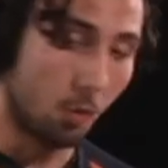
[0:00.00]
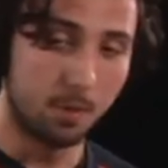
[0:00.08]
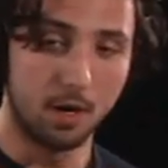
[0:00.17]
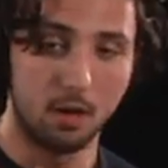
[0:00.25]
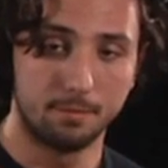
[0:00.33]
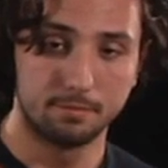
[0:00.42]

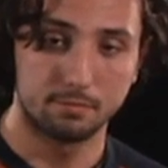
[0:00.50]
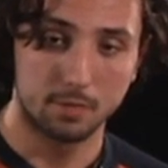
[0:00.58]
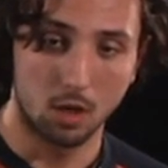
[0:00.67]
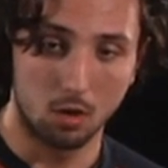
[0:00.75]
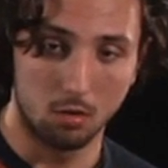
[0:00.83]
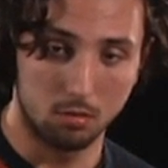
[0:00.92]
opener,
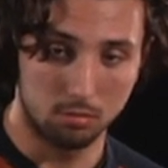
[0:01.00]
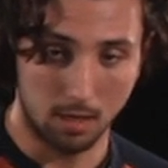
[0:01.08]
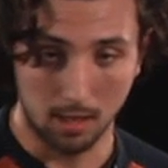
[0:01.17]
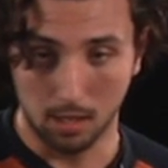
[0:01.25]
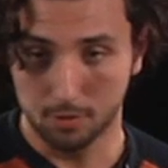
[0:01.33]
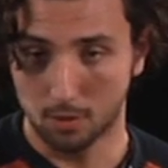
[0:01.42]
the whole
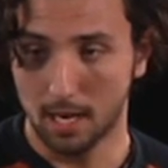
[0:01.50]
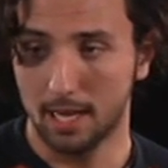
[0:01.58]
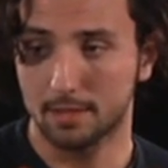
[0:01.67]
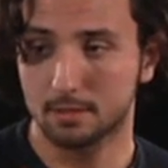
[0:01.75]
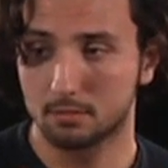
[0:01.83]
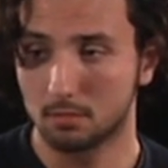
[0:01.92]
I love your
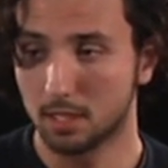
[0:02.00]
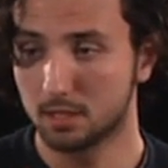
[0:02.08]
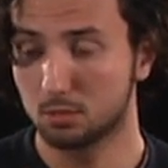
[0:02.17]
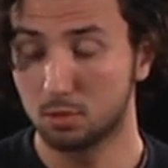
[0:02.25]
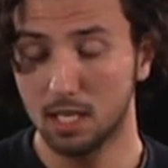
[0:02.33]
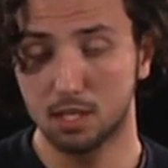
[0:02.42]
ass,
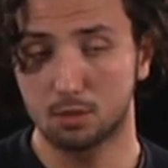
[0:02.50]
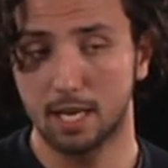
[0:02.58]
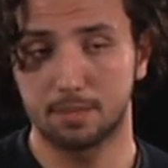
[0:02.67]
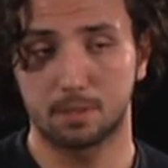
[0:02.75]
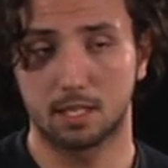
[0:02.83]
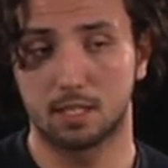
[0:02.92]
is really
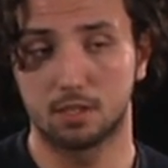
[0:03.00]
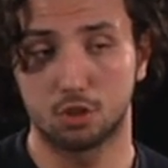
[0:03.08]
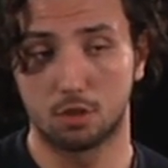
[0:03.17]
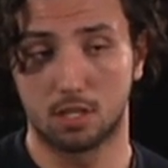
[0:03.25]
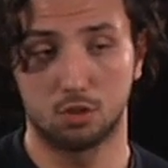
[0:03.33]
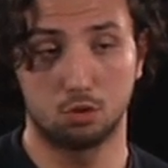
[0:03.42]
great because
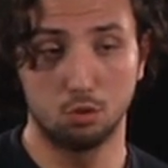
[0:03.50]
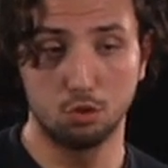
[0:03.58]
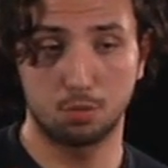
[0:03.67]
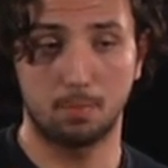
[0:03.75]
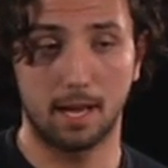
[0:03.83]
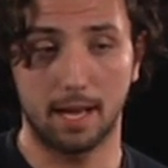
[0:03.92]
you're a
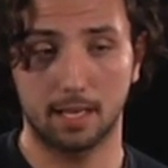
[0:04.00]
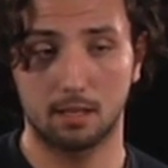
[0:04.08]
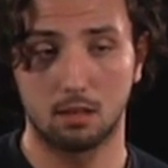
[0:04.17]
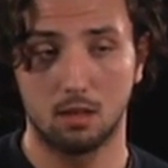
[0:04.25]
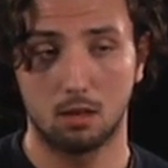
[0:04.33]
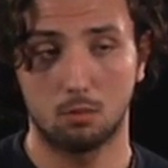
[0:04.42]
douchebag
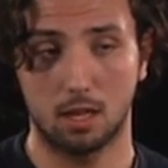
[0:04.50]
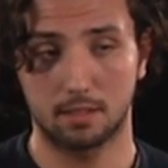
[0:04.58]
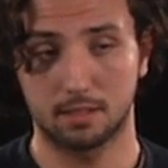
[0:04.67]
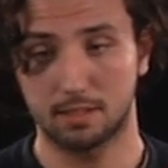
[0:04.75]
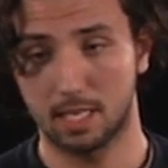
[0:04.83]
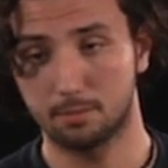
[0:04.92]
while
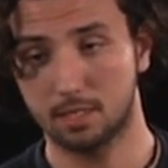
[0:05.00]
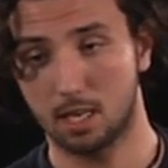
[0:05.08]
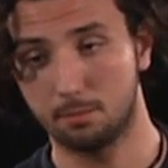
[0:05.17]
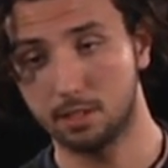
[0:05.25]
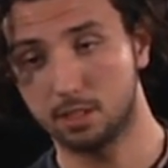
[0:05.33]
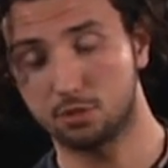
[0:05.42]
at the same
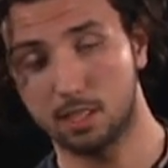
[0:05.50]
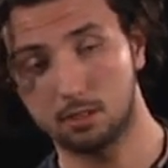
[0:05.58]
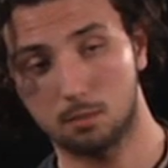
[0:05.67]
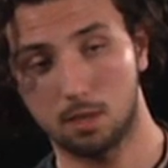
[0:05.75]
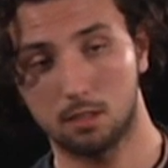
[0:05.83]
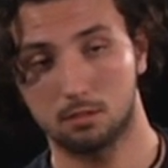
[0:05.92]
time being
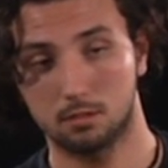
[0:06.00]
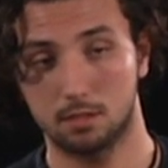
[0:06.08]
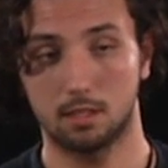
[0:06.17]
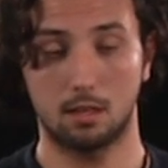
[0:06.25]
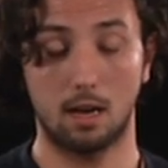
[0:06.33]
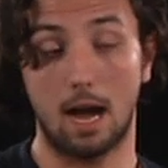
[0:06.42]
gentleman.
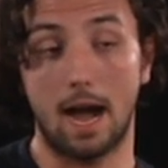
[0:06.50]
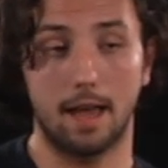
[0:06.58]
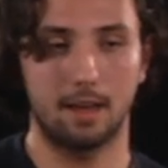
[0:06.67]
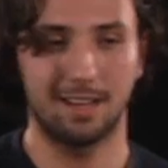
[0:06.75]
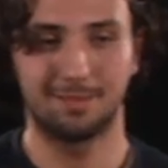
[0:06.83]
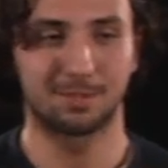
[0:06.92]
See,
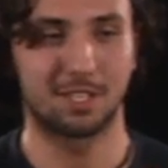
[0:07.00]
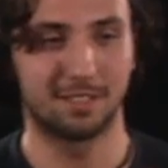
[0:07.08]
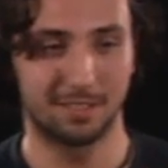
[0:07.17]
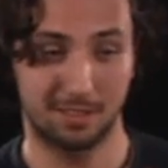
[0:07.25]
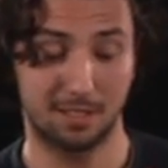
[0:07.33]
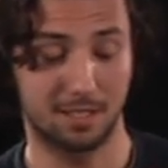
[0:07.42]
hi, I'm
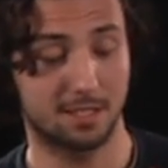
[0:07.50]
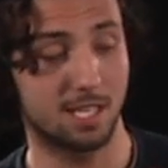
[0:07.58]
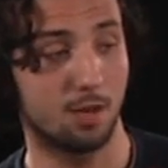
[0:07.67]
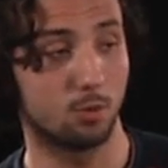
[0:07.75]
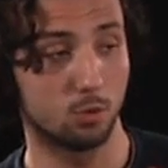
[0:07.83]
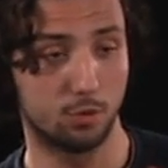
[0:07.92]
sorry, this is gonna
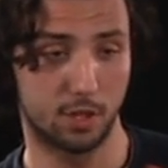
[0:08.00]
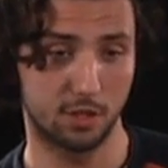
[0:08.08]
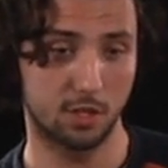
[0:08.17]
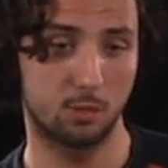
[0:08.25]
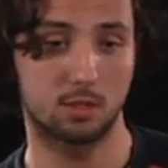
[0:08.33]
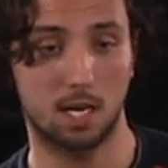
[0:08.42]
sound rude, are
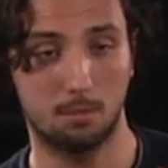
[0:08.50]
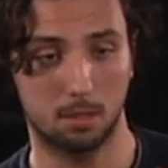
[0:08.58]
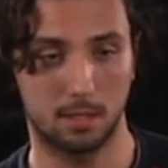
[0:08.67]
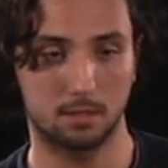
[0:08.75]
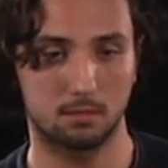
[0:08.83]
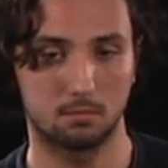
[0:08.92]
you good with
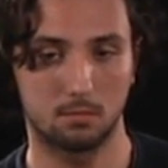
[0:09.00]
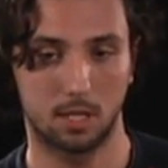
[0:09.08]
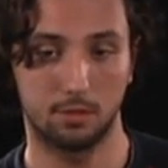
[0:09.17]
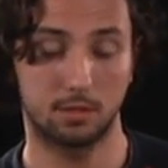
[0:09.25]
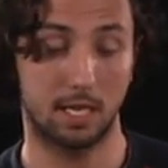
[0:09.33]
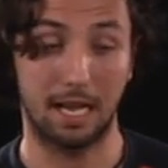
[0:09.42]
compliments?
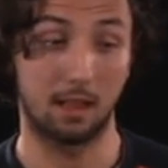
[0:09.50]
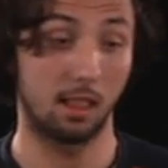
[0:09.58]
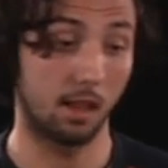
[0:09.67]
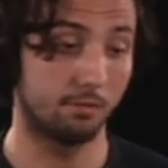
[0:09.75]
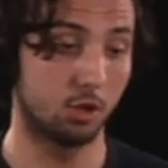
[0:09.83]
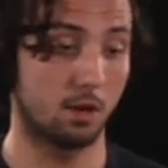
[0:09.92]
And you say, I
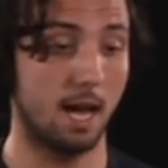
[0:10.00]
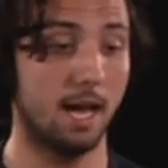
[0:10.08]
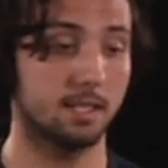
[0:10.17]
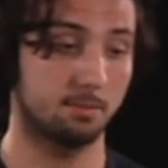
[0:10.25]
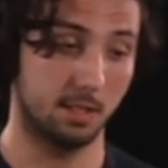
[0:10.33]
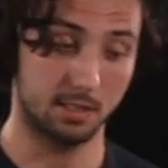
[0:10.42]
love your
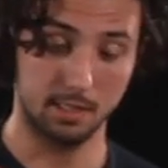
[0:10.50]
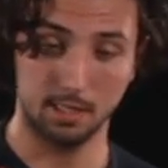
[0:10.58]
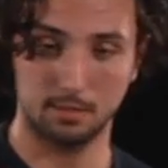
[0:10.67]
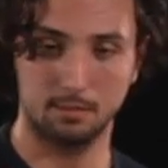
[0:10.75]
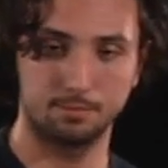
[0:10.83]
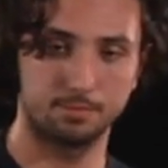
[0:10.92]
ass, may I see
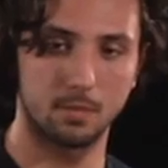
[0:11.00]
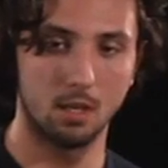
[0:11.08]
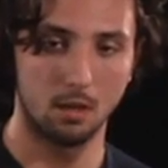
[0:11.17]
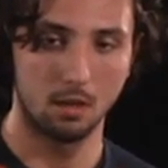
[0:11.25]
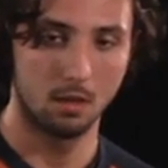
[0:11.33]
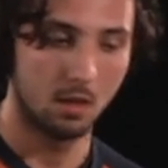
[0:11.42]
it?
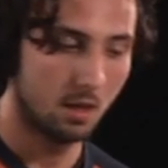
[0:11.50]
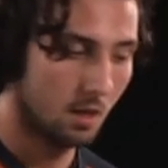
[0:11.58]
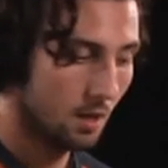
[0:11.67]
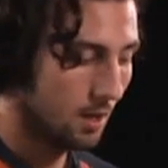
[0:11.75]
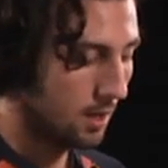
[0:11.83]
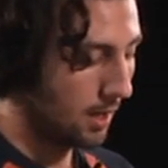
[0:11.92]

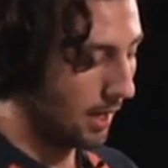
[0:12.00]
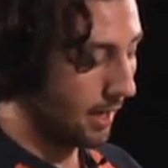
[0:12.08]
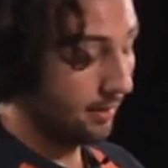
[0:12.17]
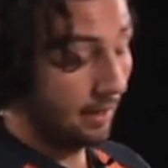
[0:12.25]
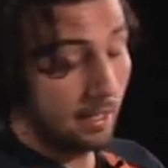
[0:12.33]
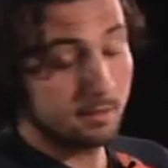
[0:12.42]

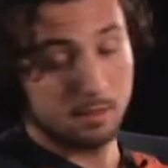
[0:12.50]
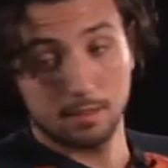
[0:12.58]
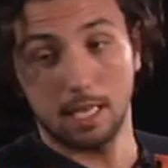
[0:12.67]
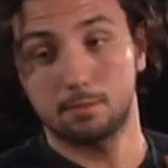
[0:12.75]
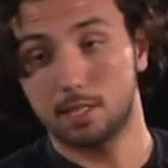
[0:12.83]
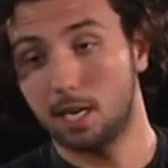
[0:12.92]
And at the
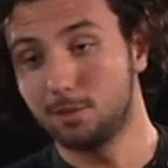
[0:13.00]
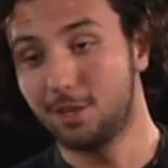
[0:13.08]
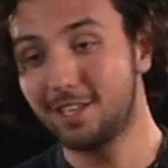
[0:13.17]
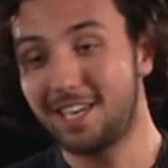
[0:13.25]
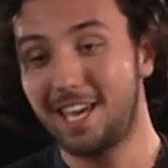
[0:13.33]
same time, you're